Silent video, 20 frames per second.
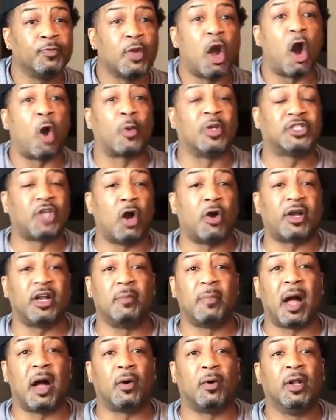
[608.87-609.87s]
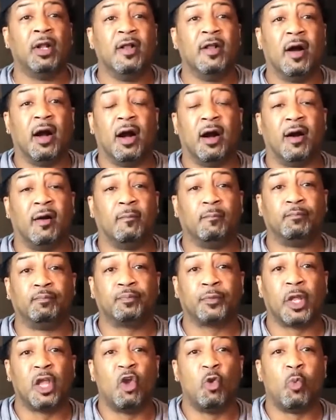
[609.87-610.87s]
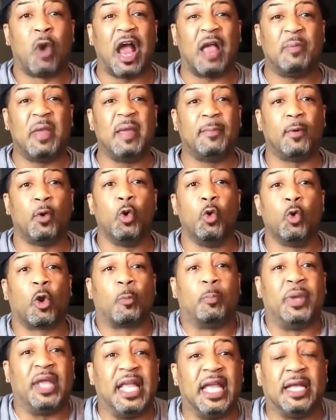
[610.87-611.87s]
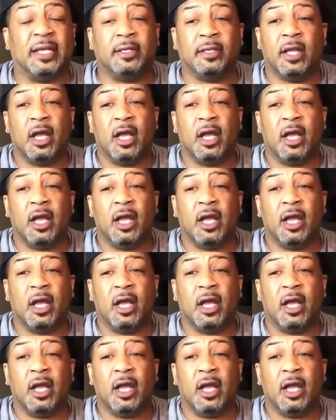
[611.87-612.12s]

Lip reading: Are we talking about white people who are being